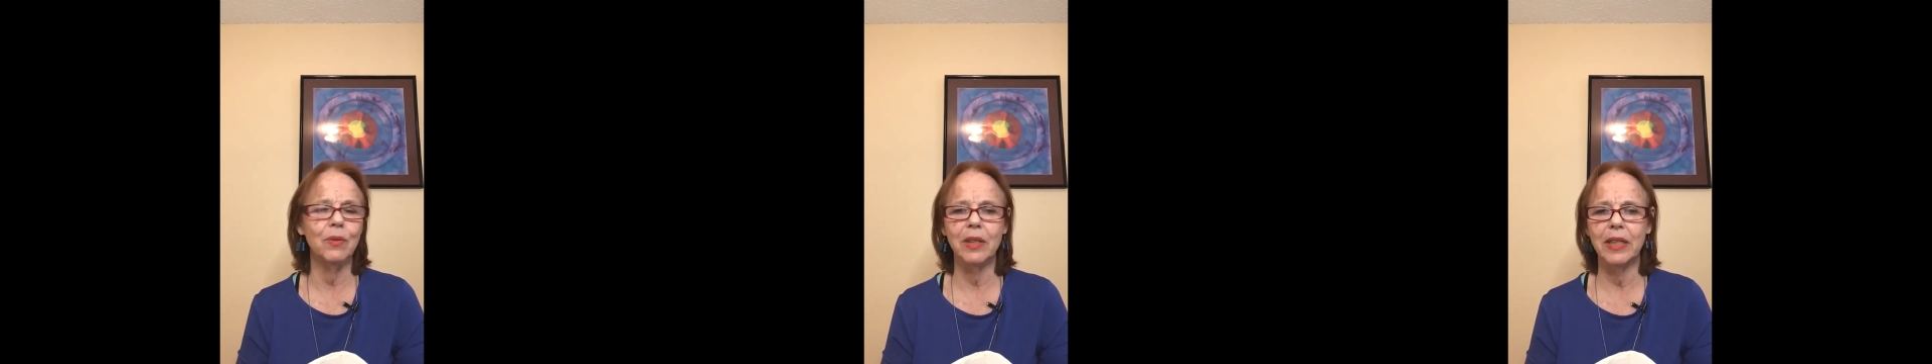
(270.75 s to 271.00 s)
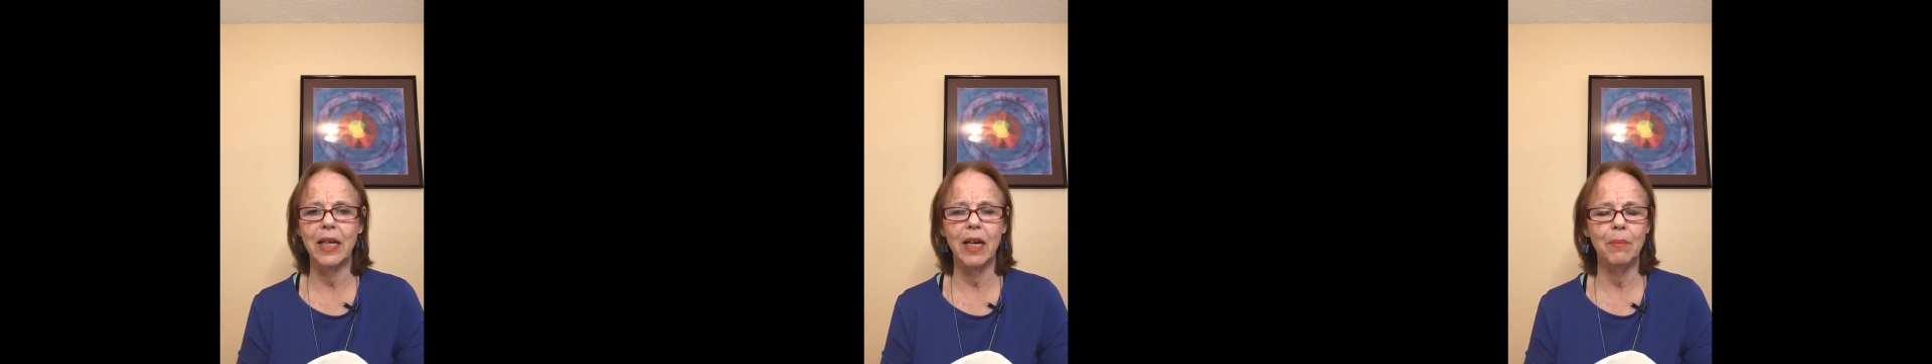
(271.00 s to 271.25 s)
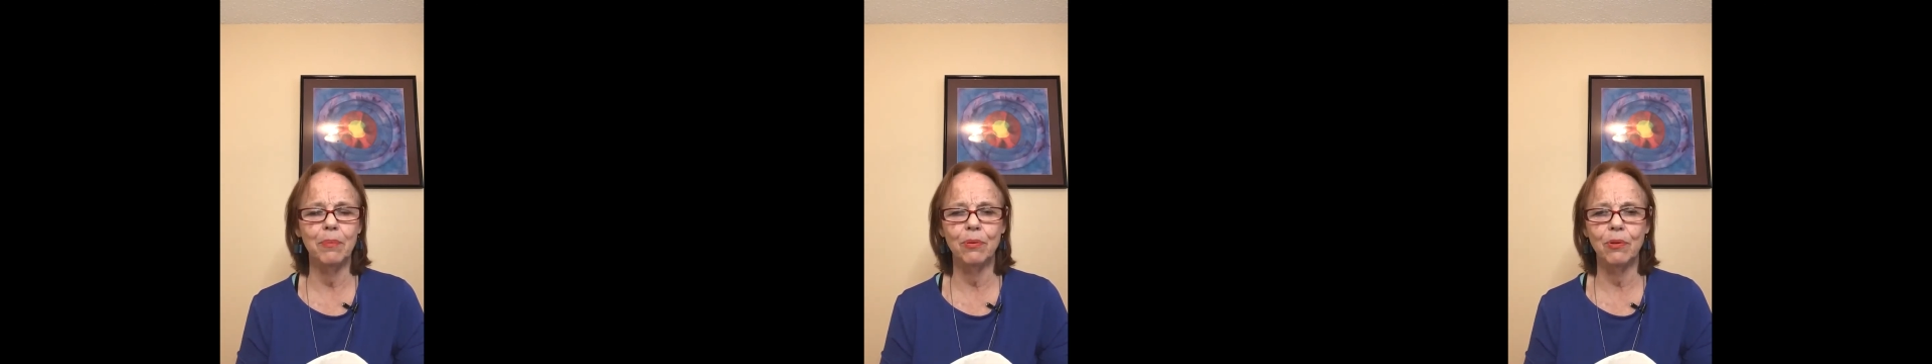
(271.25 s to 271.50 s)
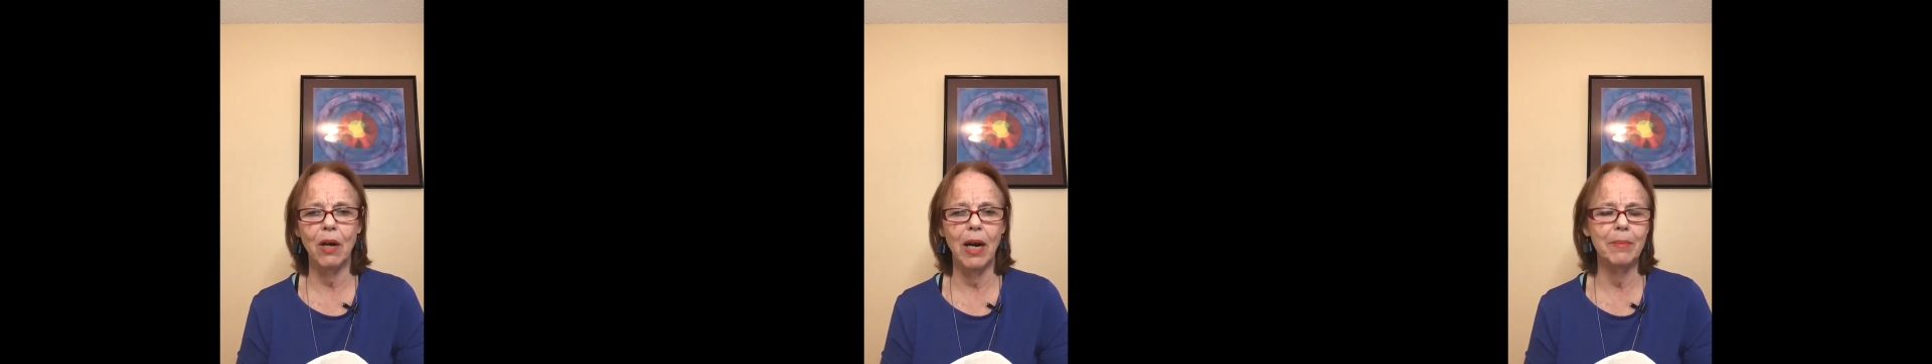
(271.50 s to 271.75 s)
really a
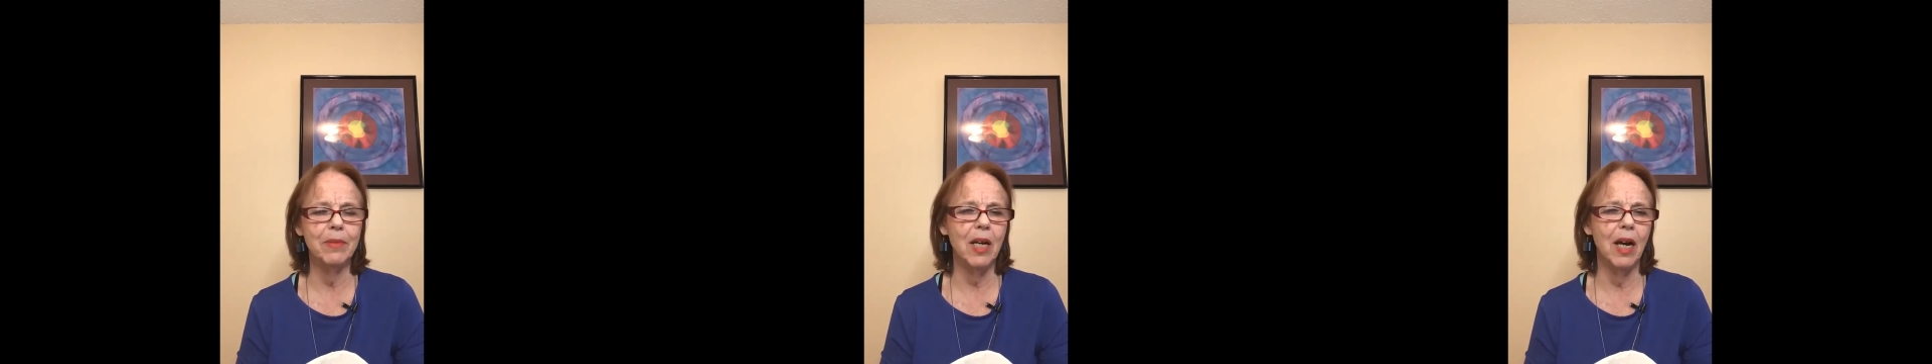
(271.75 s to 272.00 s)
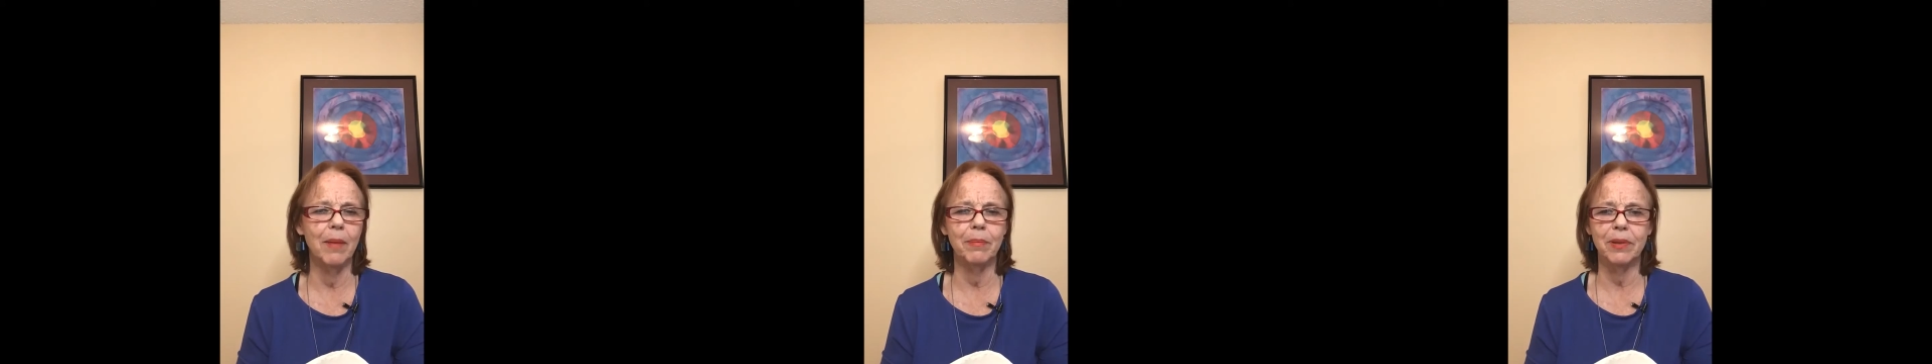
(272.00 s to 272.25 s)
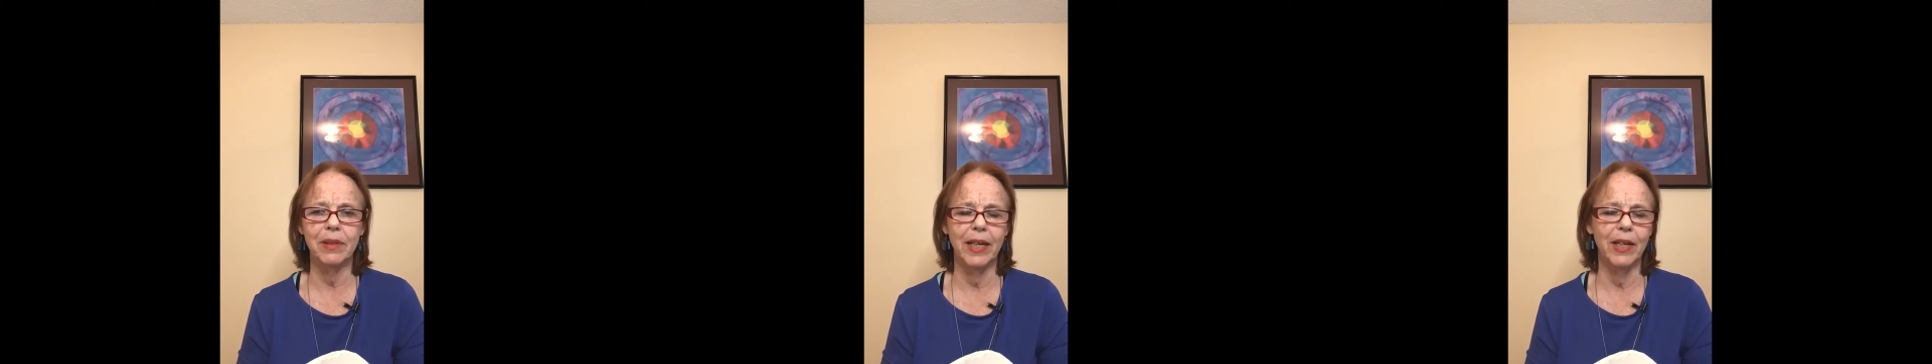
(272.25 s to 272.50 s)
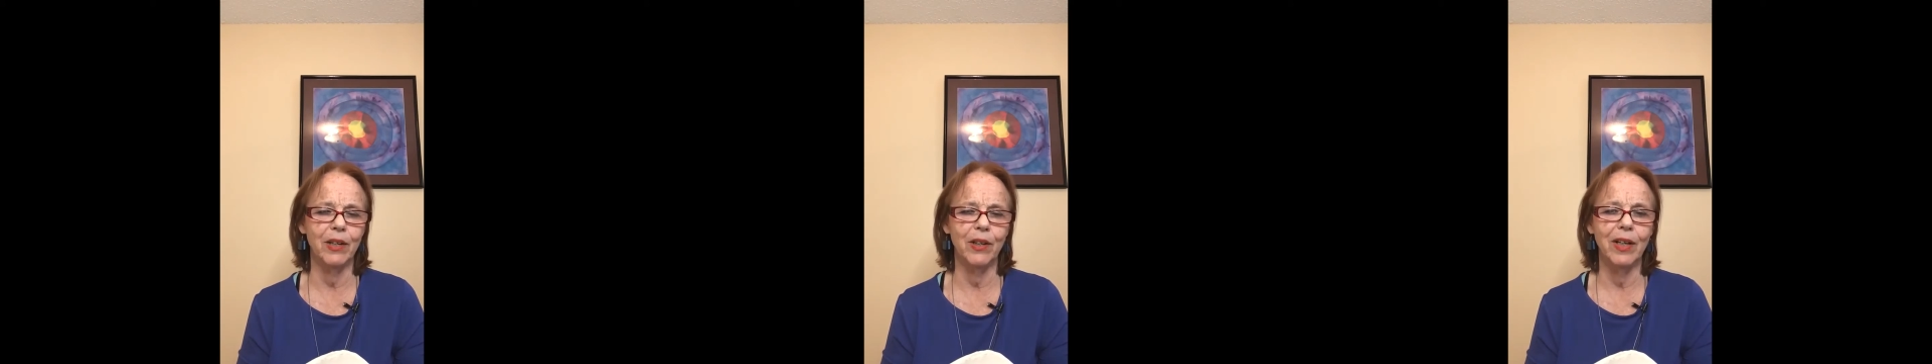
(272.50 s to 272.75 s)
prime time
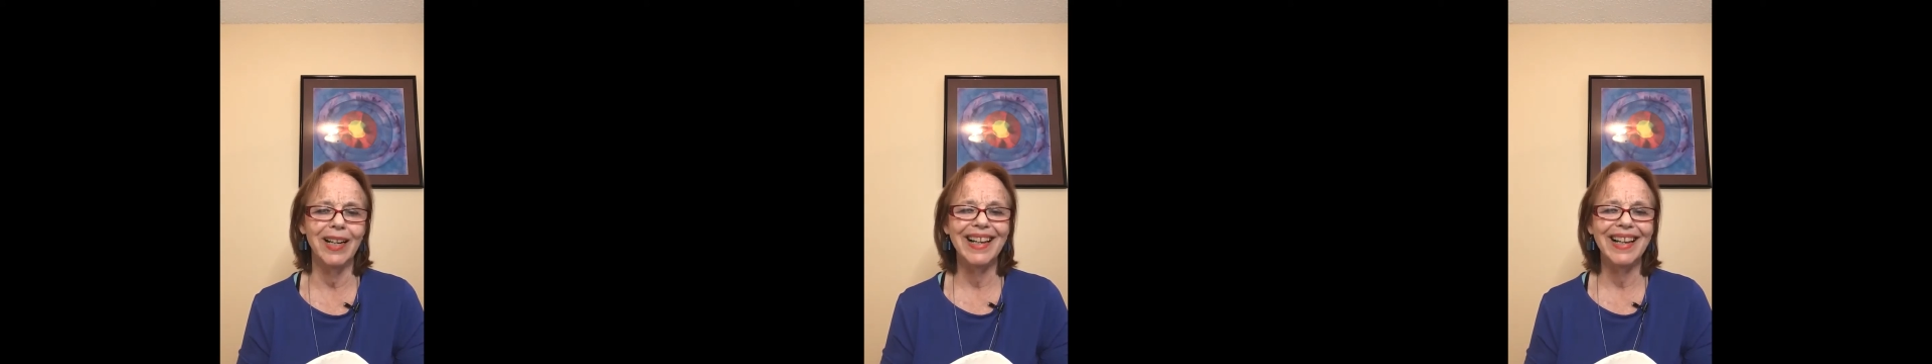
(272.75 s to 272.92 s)
player